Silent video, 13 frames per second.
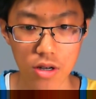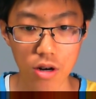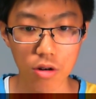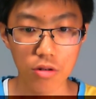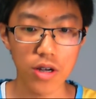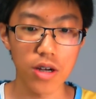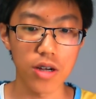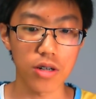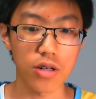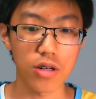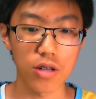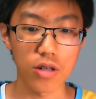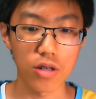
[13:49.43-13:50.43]
okay,
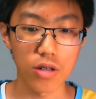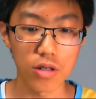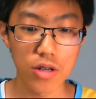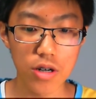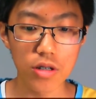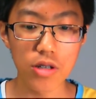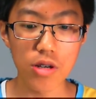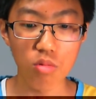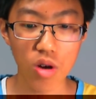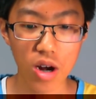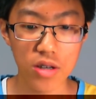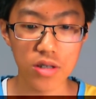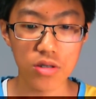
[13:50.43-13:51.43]
clearly
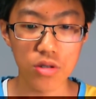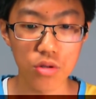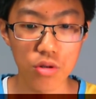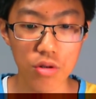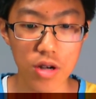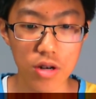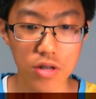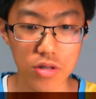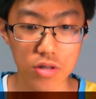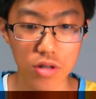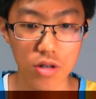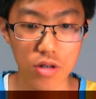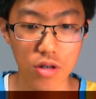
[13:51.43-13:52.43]
what I need to do here
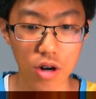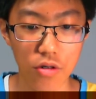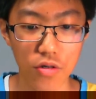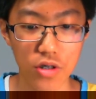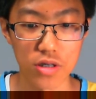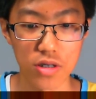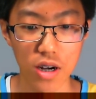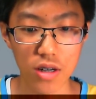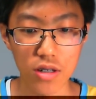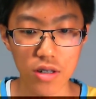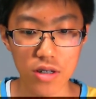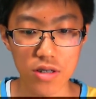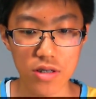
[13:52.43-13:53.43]
is go for the
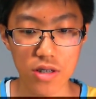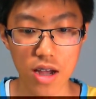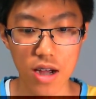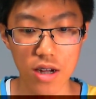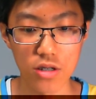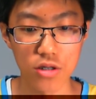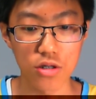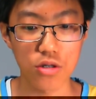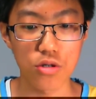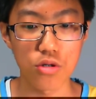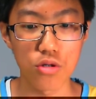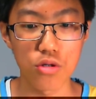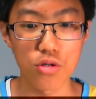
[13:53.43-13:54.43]
Ducklett and
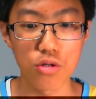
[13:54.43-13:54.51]
just